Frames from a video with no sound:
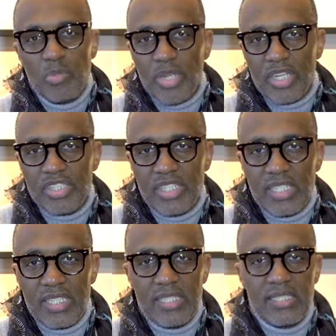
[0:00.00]
pair of
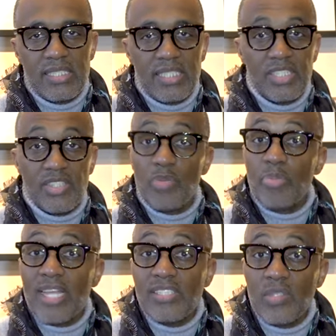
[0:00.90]
jeans, t-shirt,
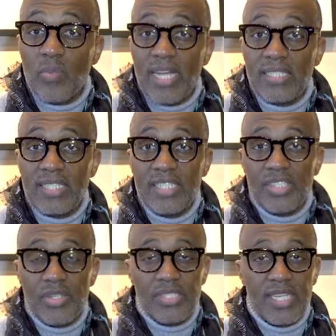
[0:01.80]
pass the white
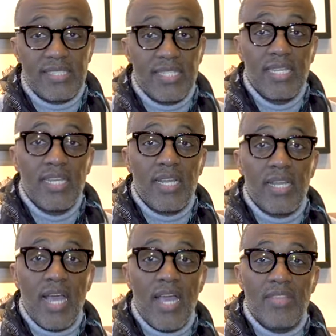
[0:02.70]
t-shirt test. A
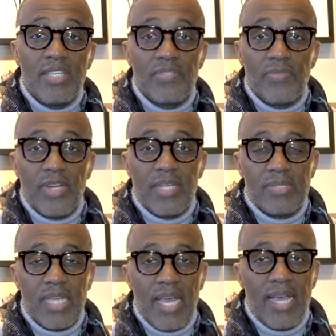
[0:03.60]
lot of these
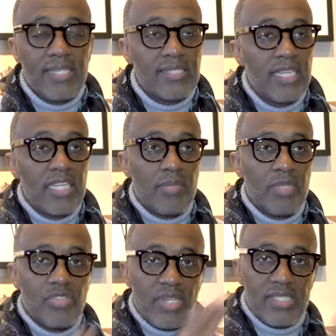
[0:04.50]
frames, guys, can
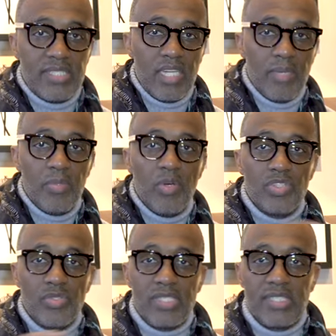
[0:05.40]
be dressed up or
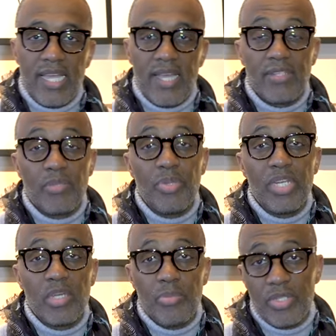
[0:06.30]
dressed down
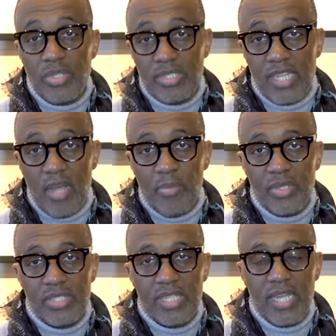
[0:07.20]
depending upon your style
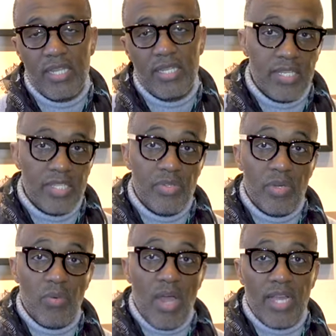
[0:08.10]
personality. You
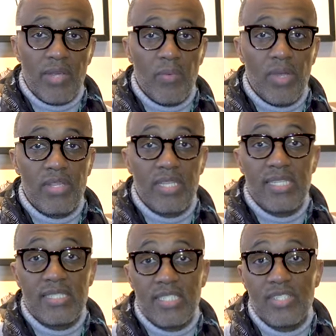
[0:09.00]
can rock and wear
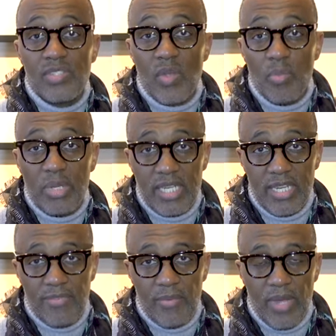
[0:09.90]
these in so many
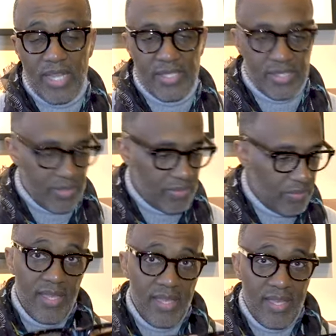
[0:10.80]
different ways.
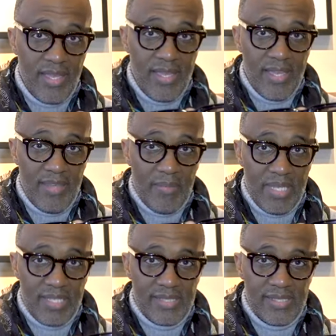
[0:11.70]

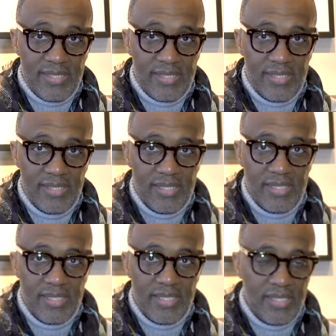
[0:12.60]
Hemmings,
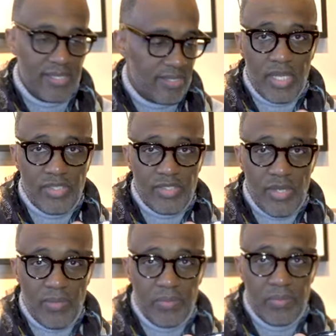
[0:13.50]

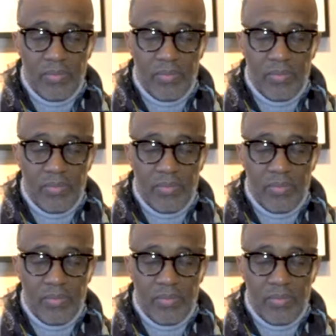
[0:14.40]
Enzo,